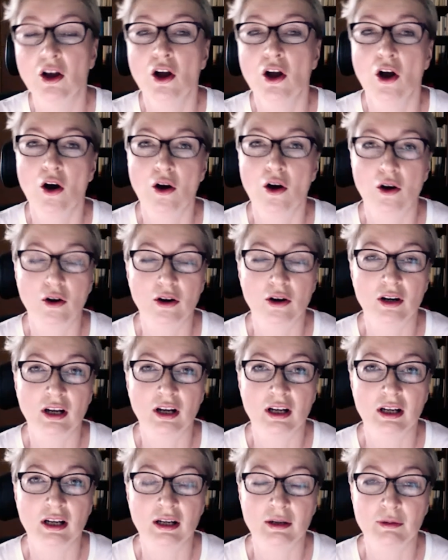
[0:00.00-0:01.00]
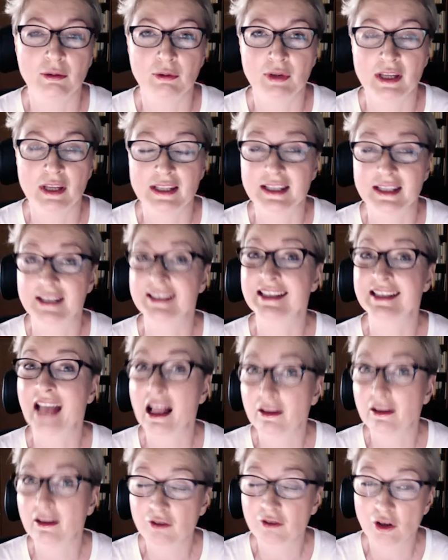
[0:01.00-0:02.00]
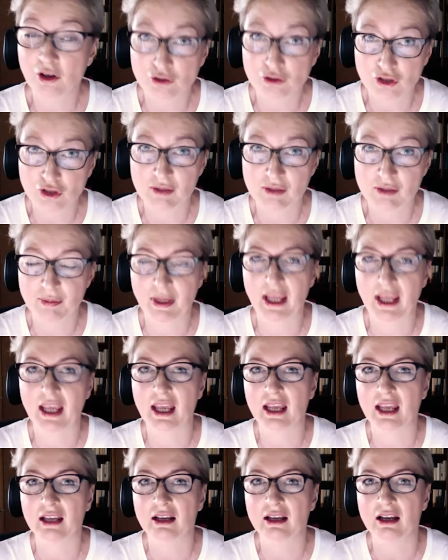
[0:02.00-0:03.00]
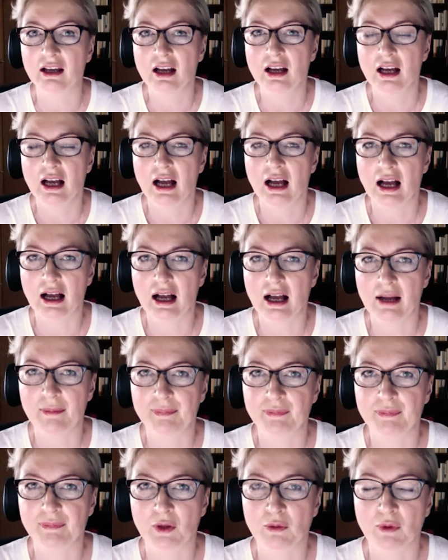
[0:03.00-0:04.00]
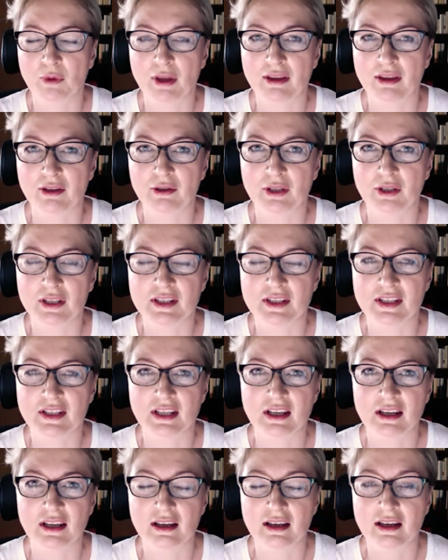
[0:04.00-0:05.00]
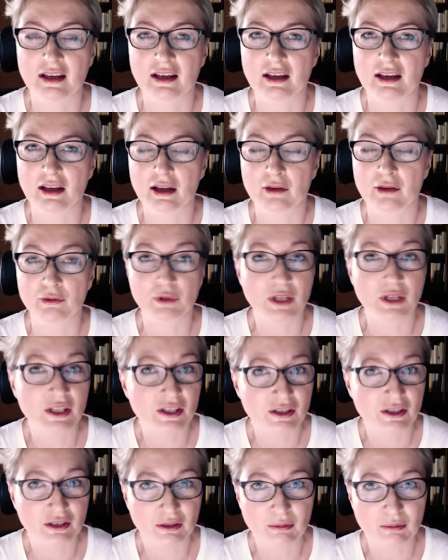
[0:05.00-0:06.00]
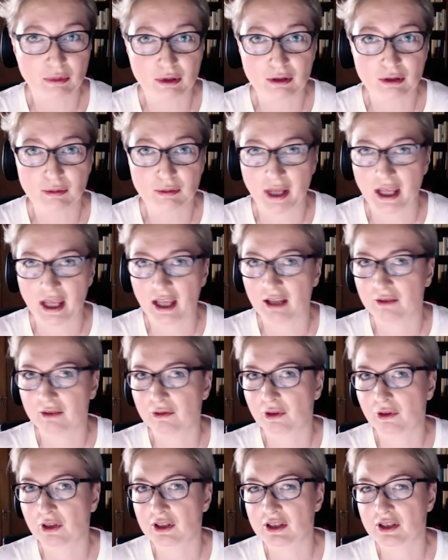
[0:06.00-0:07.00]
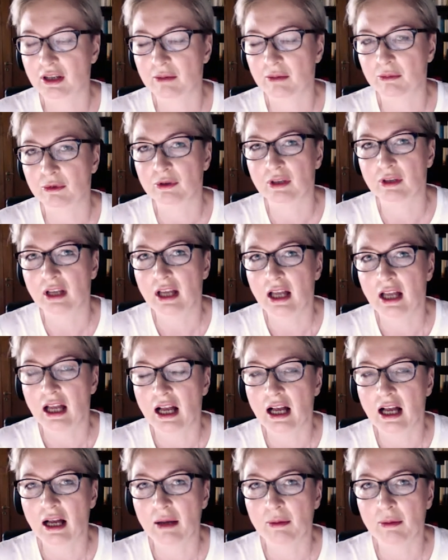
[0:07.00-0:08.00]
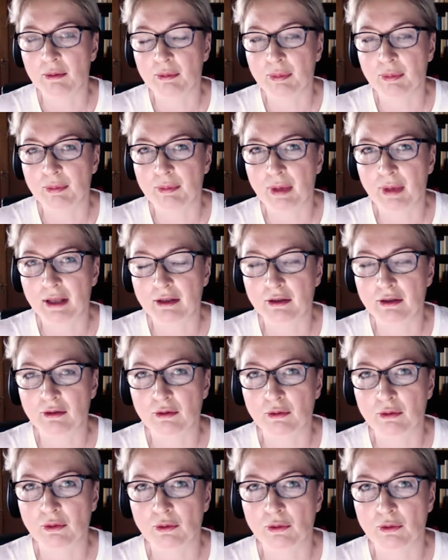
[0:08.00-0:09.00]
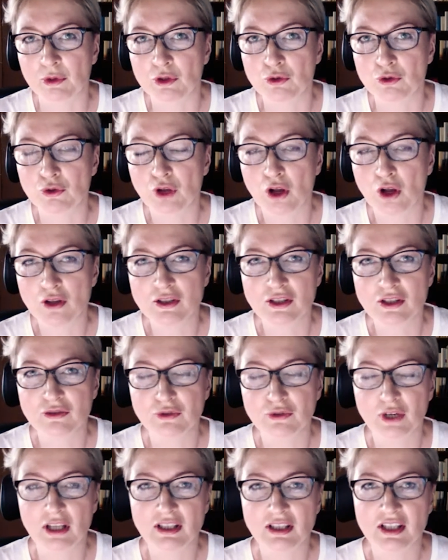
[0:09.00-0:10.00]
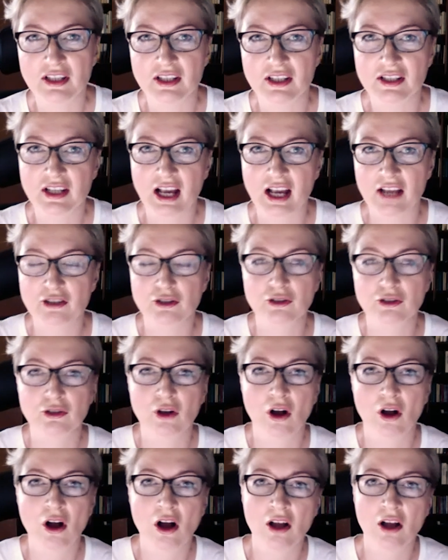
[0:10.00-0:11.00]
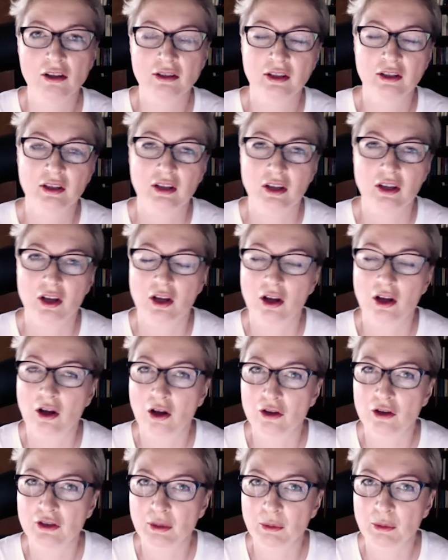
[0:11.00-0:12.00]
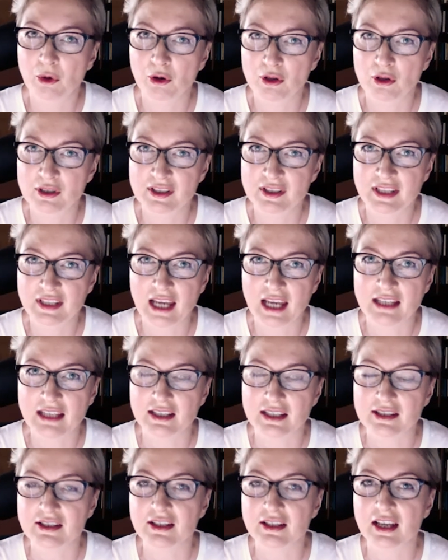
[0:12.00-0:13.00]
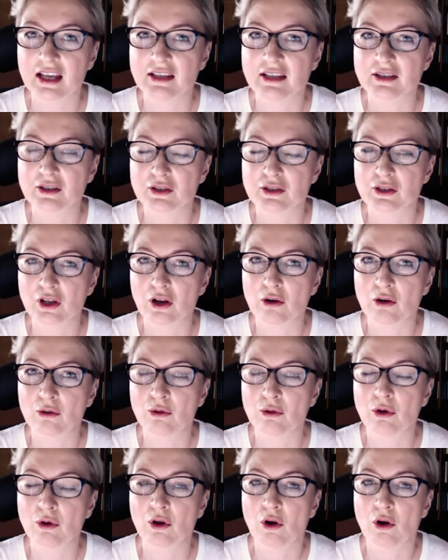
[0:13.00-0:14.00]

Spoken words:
or it's a self-conscious being, whether it's a reasonable being, for example. But we should concentrate the discussion on the moral status. Yes, so